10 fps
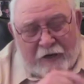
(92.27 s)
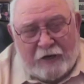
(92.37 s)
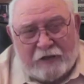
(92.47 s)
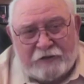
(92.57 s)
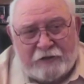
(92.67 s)

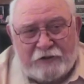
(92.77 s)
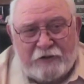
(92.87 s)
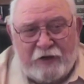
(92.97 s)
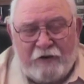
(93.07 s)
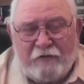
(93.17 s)
And I says,
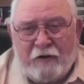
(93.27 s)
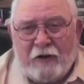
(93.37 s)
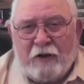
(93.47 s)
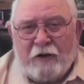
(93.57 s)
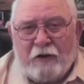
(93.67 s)
you need
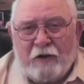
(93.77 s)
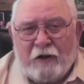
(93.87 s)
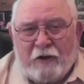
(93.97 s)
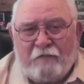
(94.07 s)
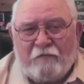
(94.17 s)

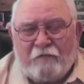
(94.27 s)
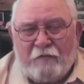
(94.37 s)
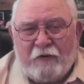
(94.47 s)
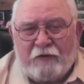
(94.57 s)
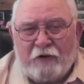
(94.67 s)

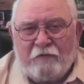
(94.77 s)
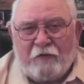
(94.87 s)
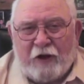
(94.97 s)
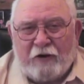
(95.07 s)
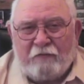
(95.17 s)
two
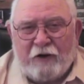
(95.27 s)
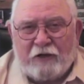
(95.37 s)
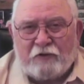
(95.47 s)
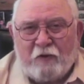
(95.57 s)
flanking rudders,